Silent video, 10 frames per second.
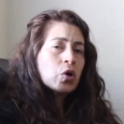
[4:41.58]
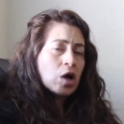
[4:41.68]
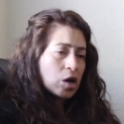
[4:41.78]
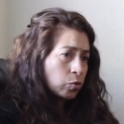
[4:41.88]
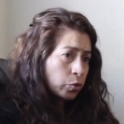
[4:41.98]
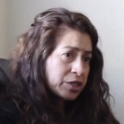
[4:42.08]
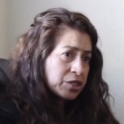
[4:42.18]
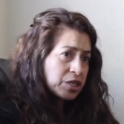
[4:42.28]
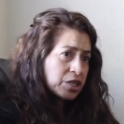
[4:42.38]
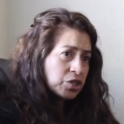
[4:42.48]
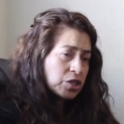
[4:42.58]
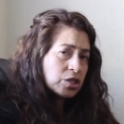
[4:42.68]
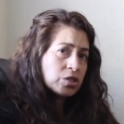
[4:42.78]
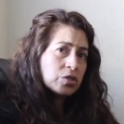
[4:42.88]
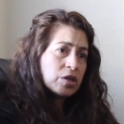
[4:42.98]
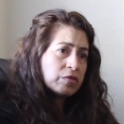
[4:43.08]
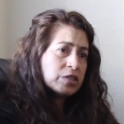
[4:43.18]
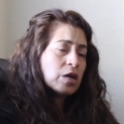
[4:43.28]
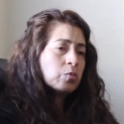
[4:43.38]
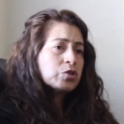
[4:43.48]
our workstations. Every
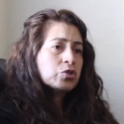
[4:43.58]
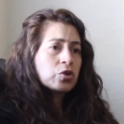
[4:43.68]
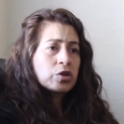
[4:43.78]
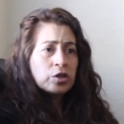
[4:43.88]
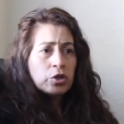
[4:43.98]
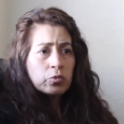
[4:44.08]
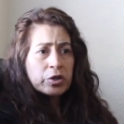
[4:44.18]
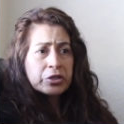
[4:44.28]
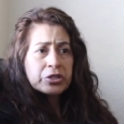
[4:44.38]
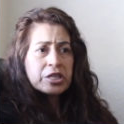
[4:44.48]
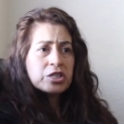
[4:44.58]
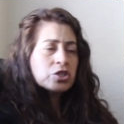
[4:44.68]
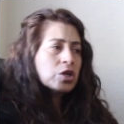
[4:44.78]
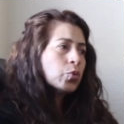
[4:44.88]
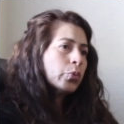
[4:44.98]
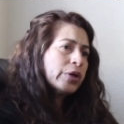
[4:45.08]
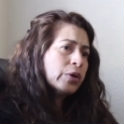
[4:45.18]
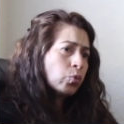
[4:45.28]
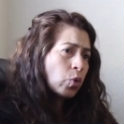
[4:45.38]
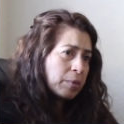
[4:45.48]
time we start a new workstation,
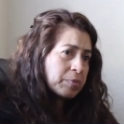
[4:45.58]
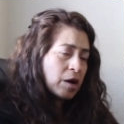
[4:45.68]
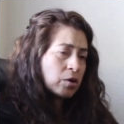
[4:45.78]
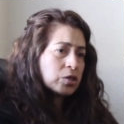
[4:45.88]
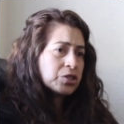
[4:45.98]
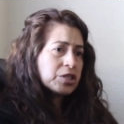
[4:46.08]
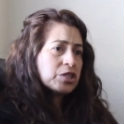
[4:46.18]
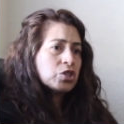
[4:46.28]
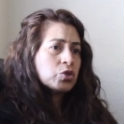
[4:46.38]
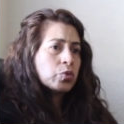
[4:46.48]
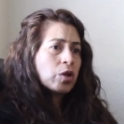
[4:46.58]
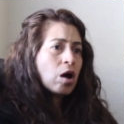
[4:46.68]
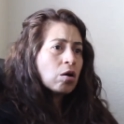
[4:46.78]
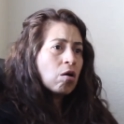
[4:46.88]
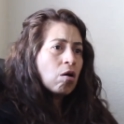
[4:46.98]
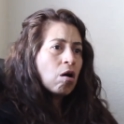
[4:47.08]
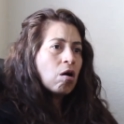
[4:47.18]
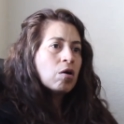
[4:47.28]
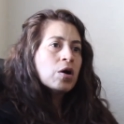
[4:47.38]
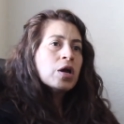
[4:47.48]
we wipe down our stations with
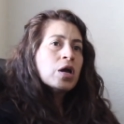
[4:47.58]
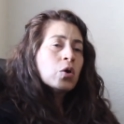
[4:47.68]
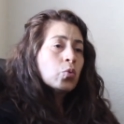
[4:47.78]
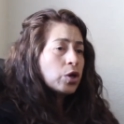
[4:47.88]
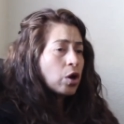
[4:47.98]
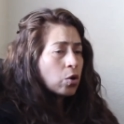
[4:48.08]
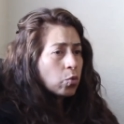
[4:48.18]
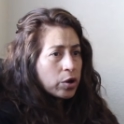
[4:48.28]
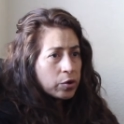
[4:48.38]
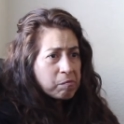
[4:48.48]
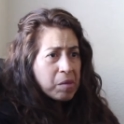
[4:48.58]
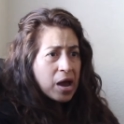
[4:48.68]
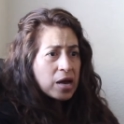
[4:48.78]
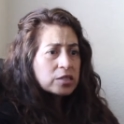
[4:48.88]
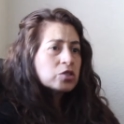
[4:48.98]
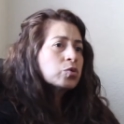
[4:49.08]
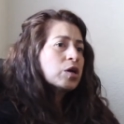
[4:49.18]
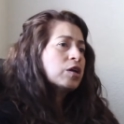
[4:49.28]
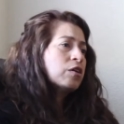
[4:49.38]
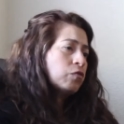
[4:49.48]
alcohol we are wearing masks,
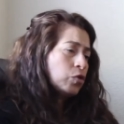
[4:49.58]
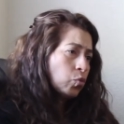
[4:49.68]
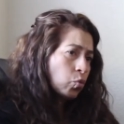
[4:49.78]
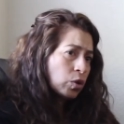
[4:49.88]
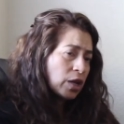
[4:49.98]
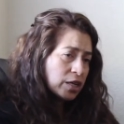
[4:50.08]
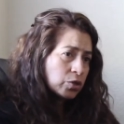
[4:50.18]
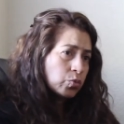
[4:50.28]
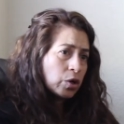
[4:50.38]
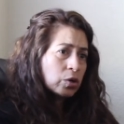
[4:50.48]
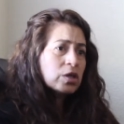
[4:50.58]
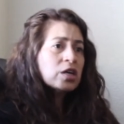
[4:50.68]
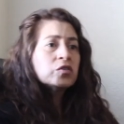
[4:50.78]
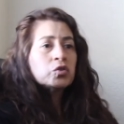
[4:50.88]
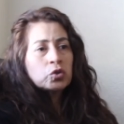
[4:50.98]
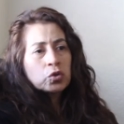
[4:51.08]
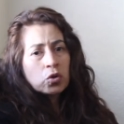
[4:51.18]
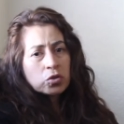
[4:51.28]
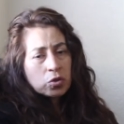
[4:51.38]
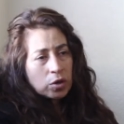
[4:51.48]
and if you would like to wear gloves, you're
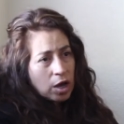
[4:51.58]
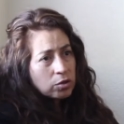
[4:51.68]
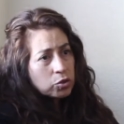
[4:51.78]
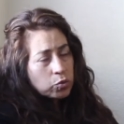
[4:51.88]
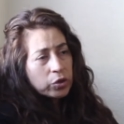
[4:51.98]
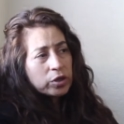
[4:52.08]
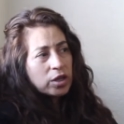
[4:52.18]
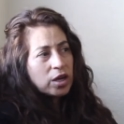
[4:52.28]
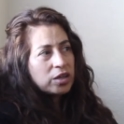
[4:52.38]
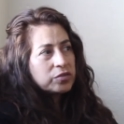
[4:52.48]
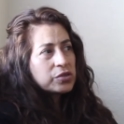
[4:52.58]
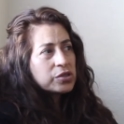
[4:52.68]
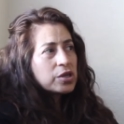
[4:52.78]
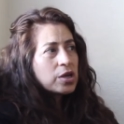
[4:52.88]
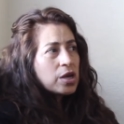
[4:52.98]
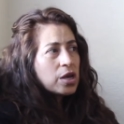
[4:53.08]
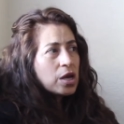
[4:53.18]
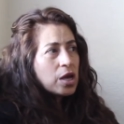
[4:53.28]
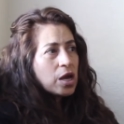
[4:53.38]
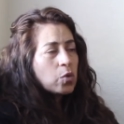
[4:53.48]
also allowed to wear gloves.
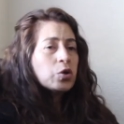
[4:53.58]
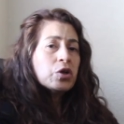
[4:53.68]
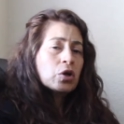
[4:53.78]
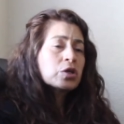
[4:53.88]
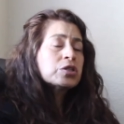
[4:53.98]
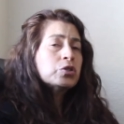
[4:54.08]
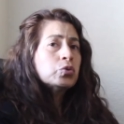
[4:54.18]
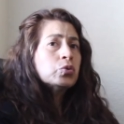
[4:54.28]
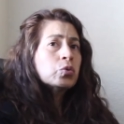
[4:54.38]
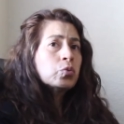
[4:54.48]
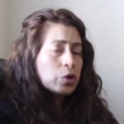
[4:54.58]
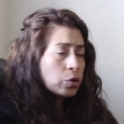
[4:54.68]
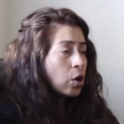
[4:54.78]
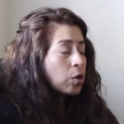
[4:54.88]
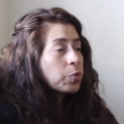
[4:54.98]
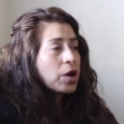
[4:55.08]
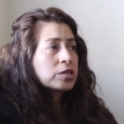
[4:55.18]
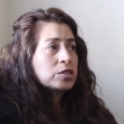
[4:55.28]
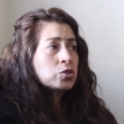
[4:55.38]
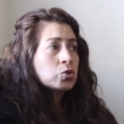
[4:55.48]
And we are do we are
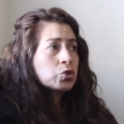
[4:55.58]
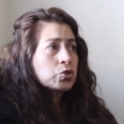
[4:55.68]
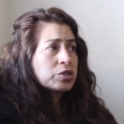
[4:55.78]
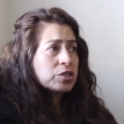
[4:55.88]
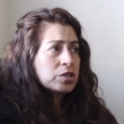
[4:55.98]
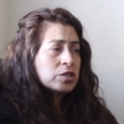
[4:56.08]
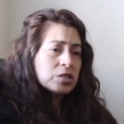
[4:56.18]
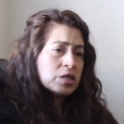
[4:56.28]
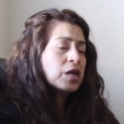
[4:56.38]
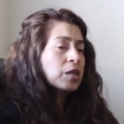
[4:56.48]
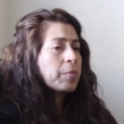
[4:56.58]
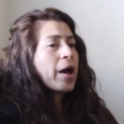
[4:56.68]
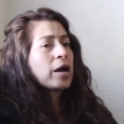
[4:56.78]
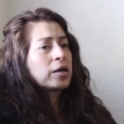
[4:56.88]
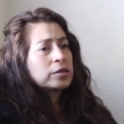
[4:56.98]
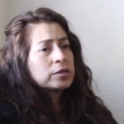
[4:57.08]
practicing social distancing in the back.